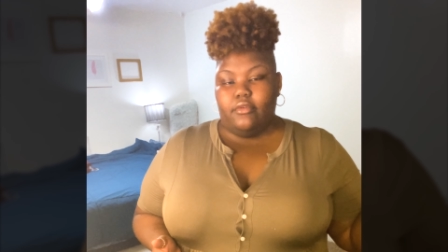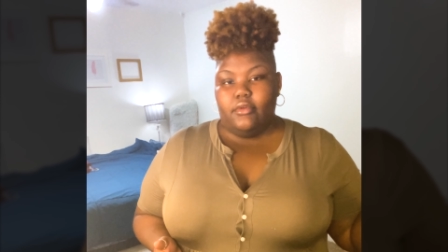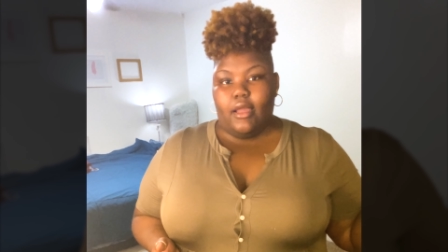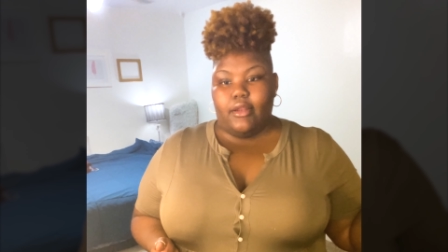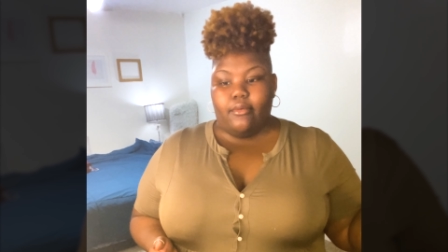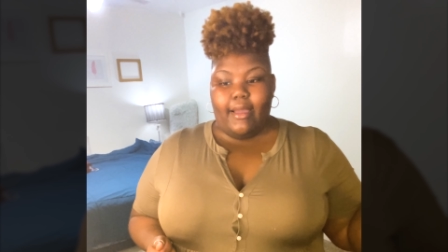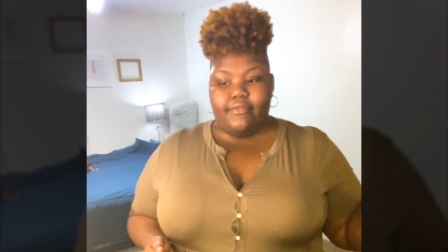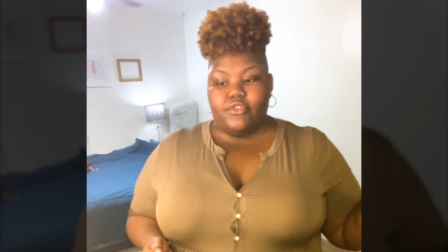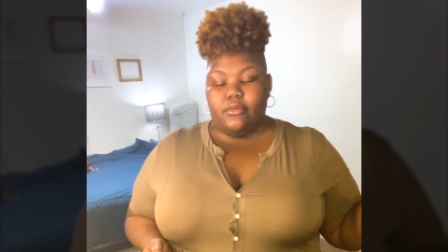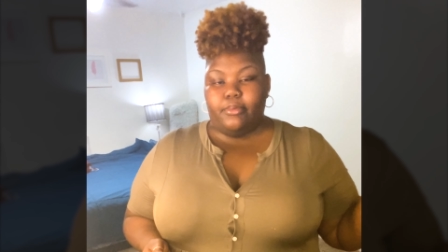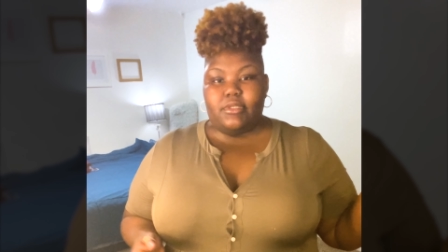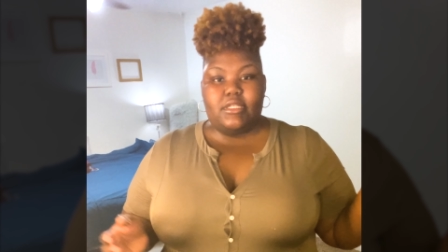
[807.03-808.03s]
I don't have to
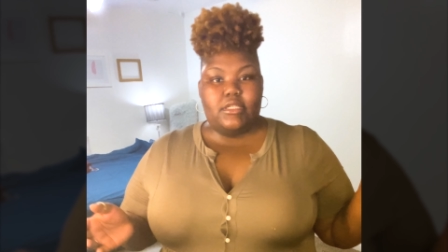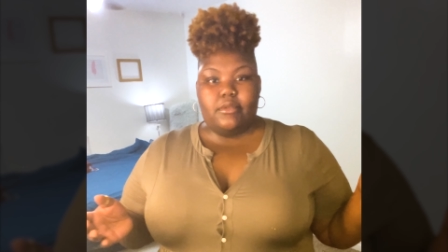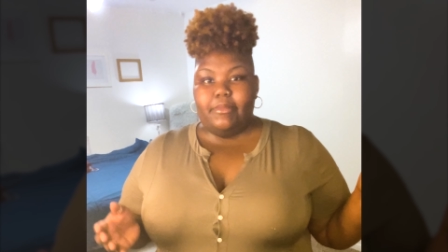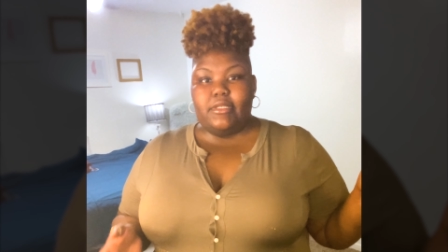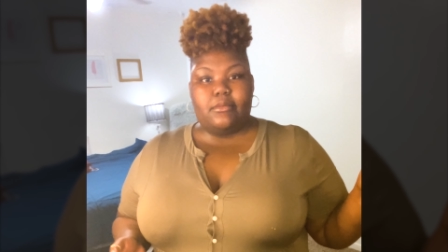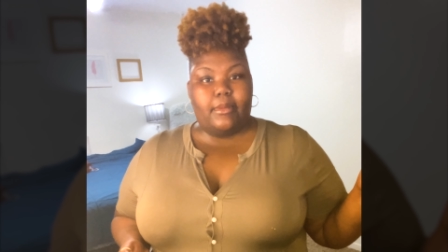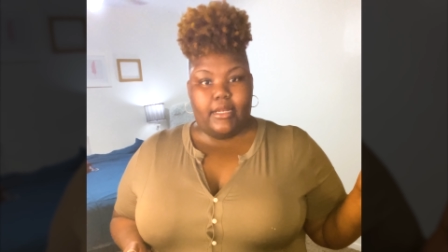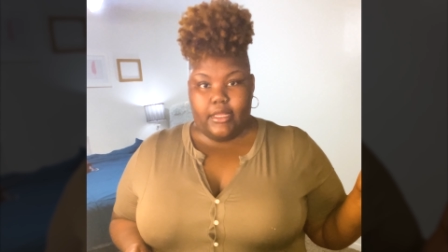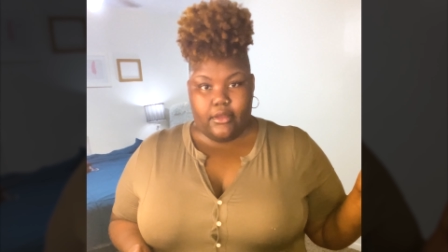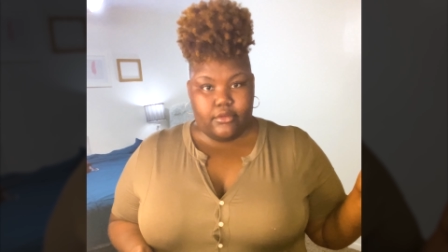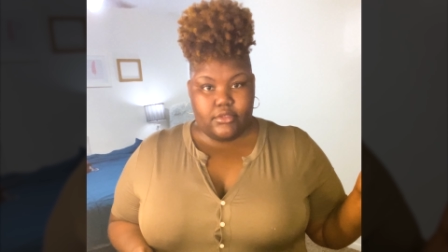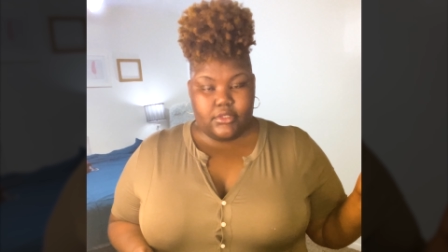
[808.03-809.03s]
pretend to be somebody
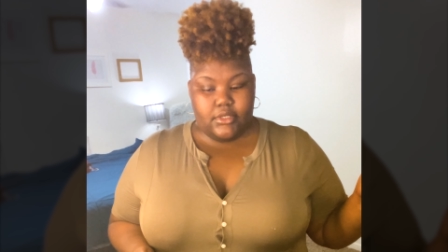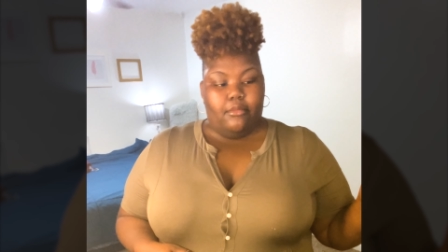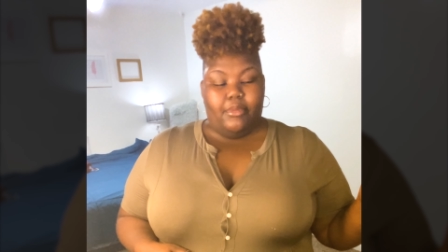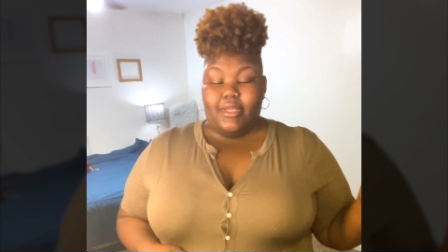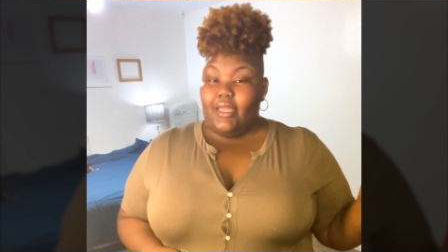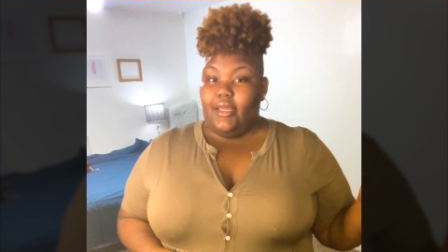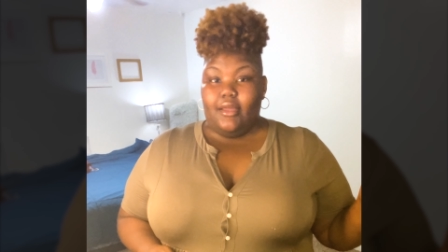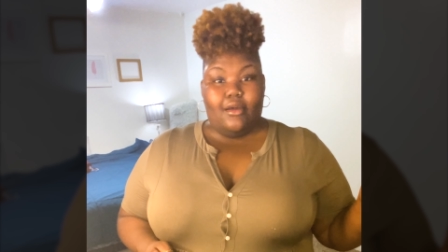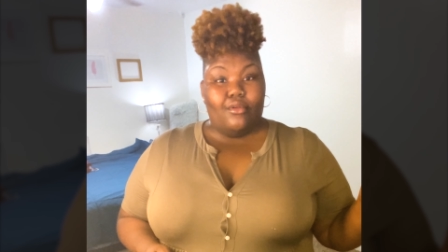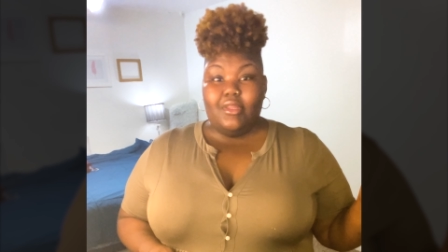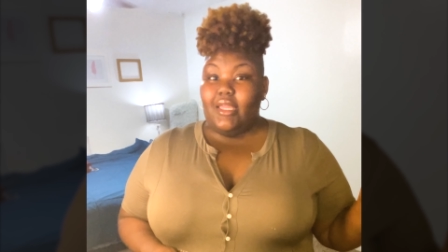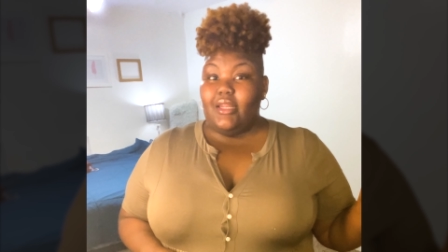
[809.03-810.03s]
else. But yeah,
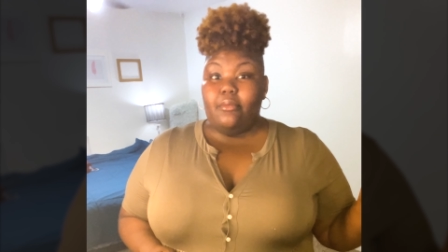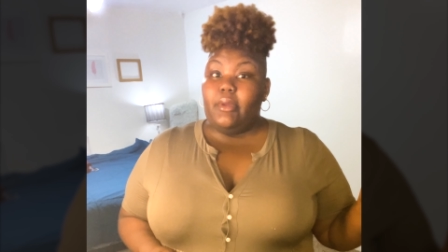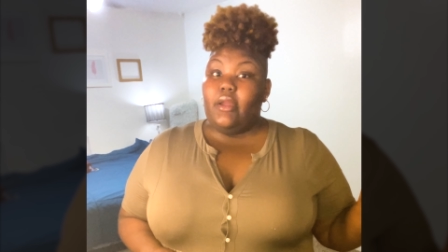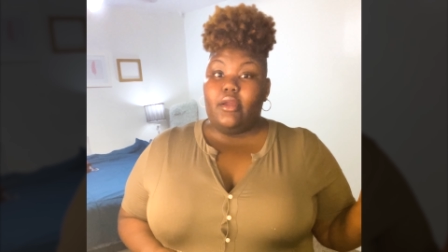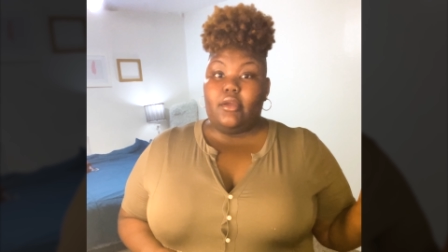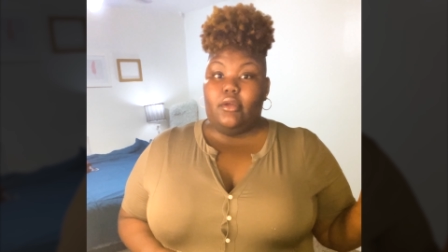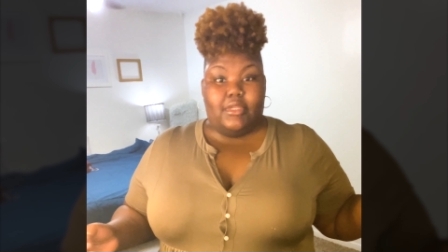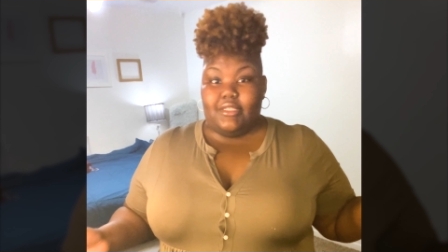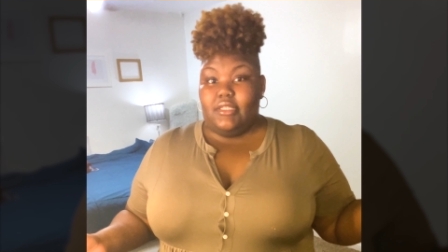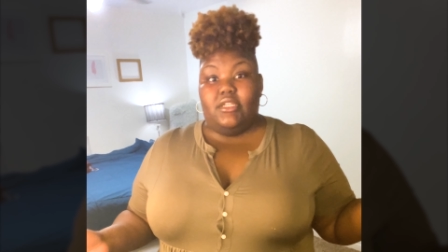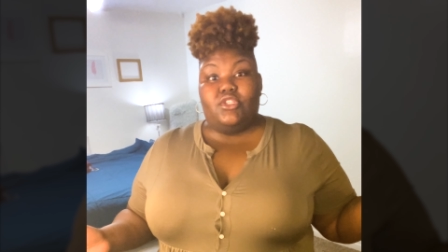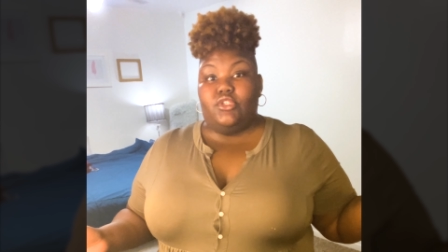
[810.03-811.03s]
only in America, that's
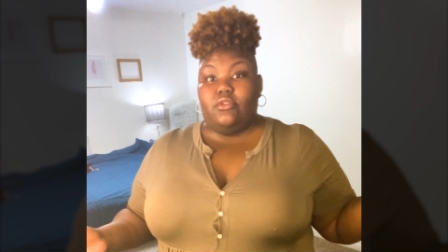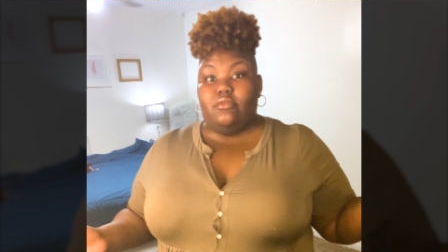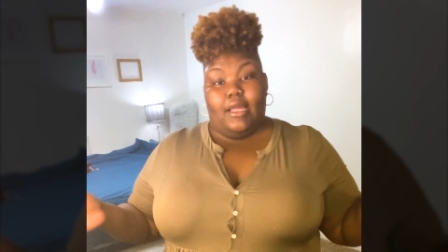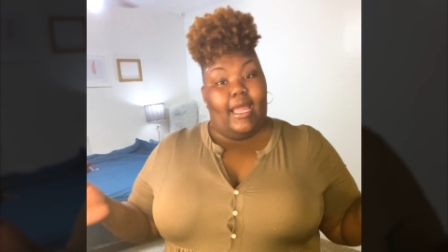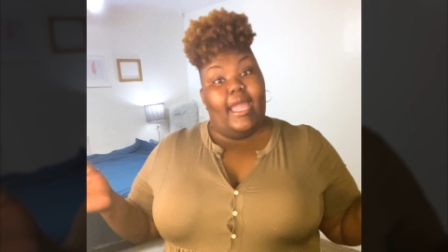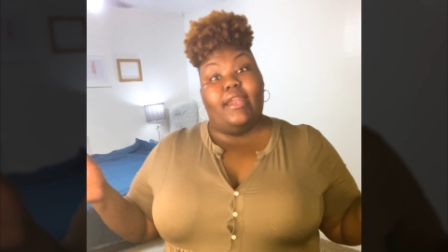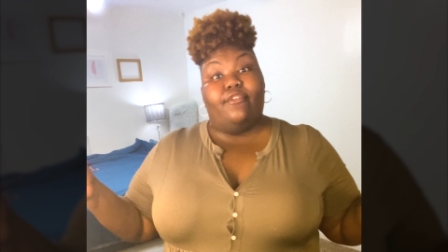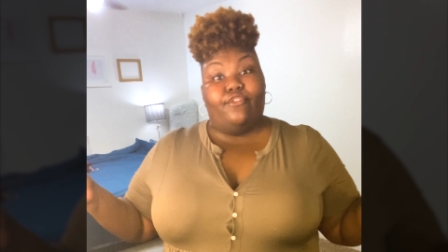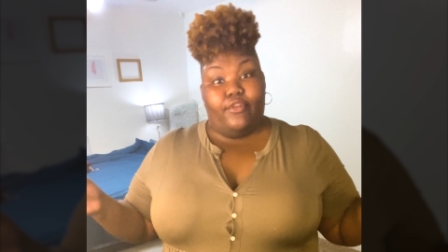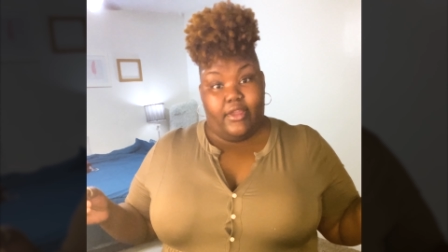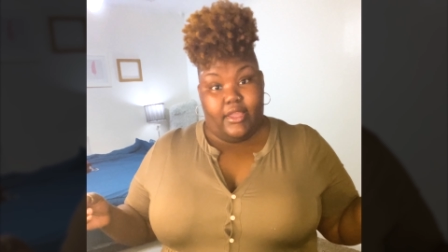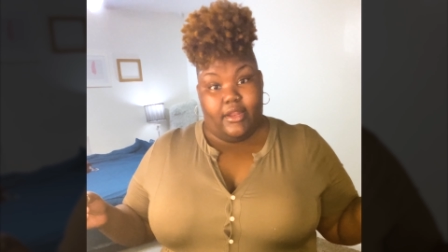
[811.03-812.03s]
an issue. I had a
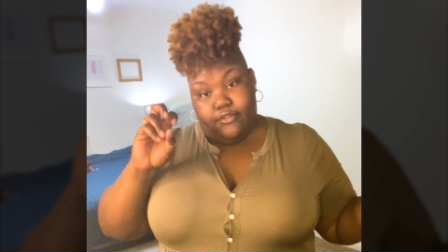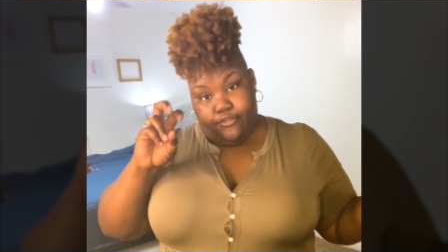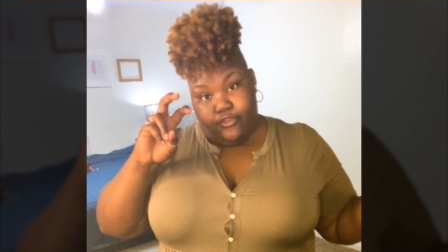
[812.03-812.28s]
friend